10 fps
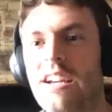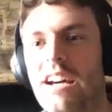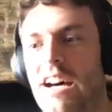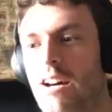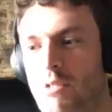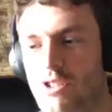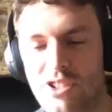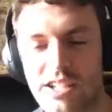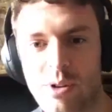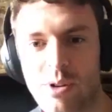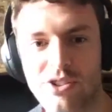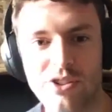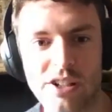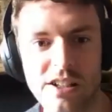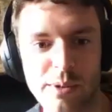usually once you do a
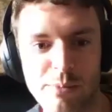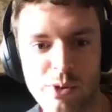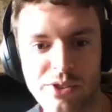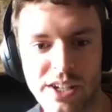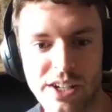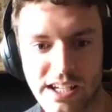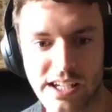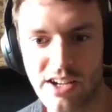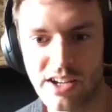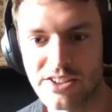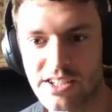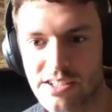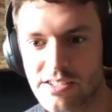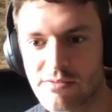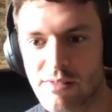little bit more digging, you actually
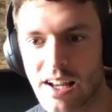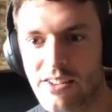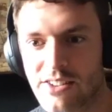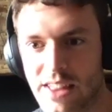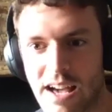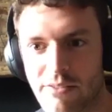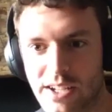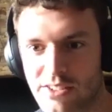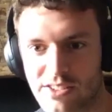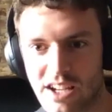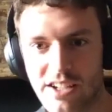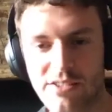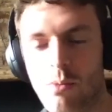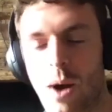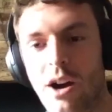realize that figure's kind of
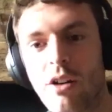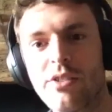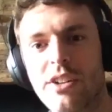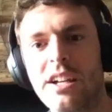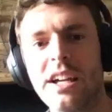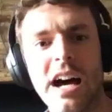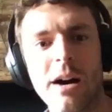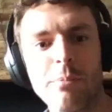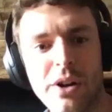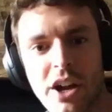way off. But a